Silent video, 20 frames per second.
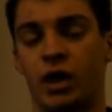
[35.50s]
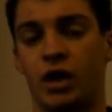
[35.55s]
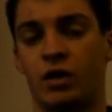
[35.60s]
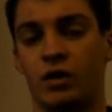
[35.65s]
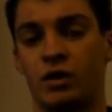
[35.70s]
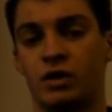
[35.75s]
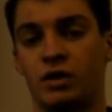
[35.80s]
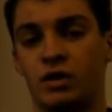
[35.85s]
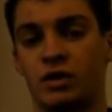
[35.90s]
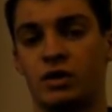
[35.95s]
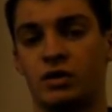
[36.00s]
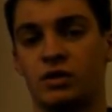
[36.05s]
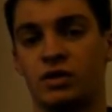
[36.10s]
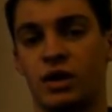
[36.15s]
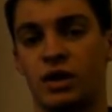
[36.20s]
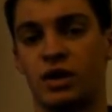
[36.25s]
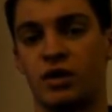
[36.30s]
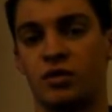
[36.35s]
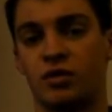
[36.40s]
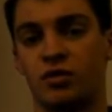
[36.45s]
LEDs
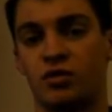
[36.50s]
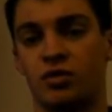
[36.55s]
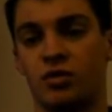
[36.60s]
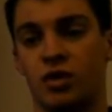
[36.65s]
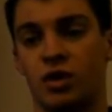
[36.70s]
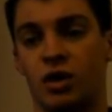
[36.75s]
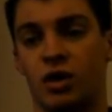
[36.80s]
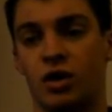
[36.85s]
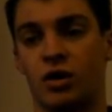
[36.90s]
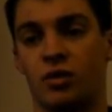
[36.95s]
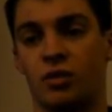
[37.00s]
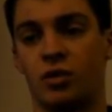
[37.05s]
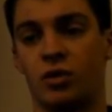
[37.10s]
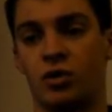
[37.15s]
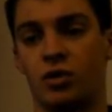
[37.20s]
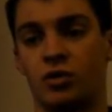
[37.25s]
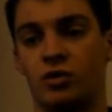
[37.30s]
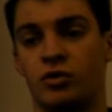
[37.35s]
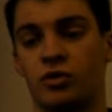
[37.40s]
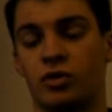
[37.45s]

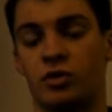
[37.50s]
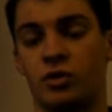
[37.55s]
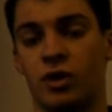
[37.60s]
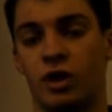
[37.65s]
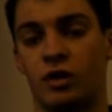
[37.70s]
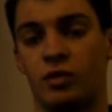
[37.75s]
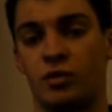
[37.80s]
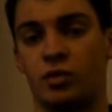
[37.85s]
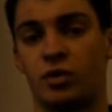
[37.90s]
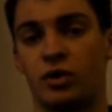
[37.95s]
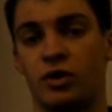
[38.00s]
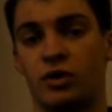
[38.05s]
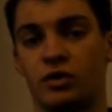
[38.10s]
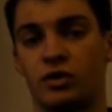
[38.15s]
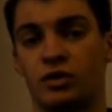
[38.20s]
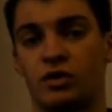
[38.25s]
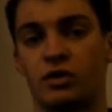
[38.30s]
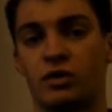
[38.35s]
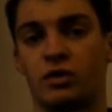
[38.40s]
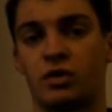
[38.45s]
they're used in a lot of
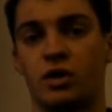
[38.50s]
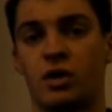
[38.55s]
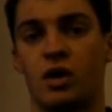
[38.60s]
places.